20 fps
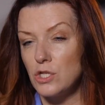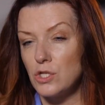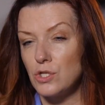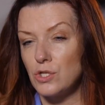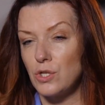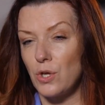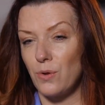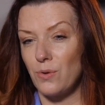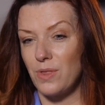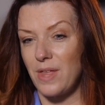
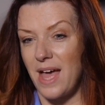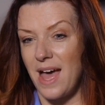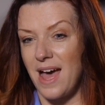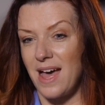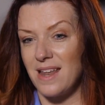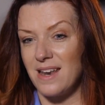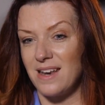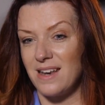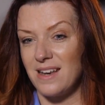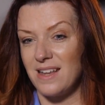so
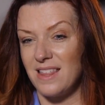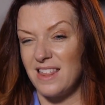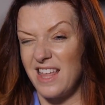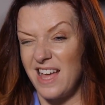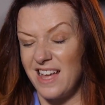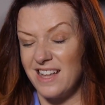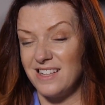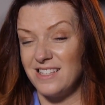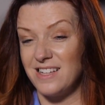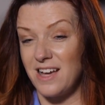that
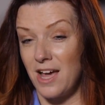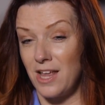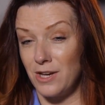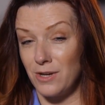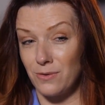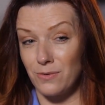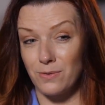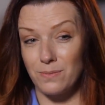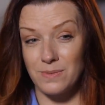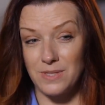that
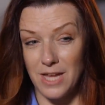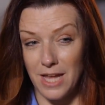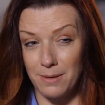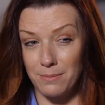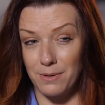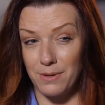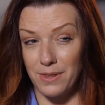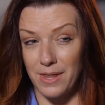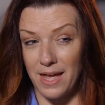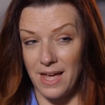dining room
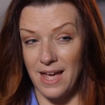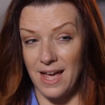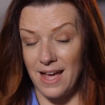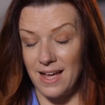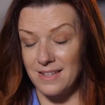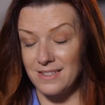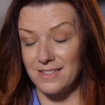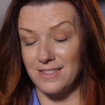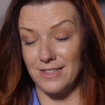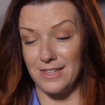table that
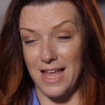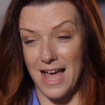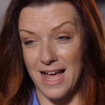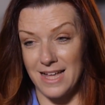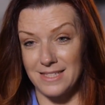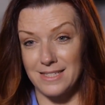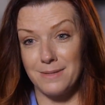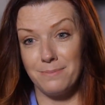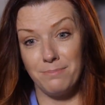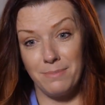has
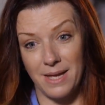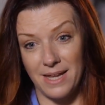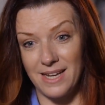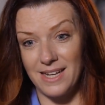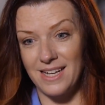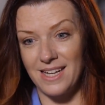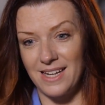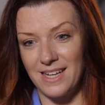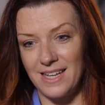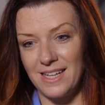glass
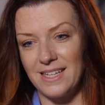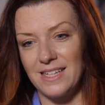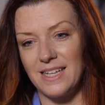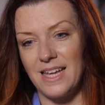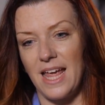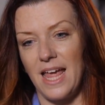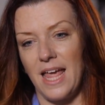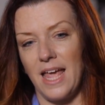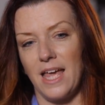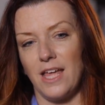embedded in it
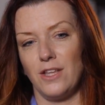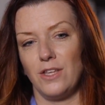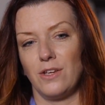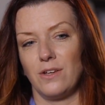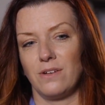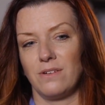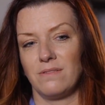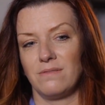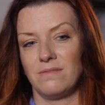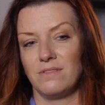and
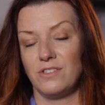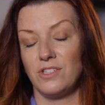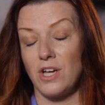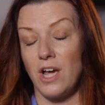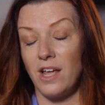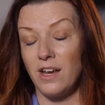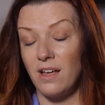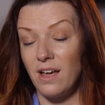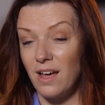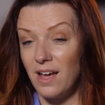your
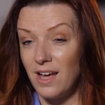china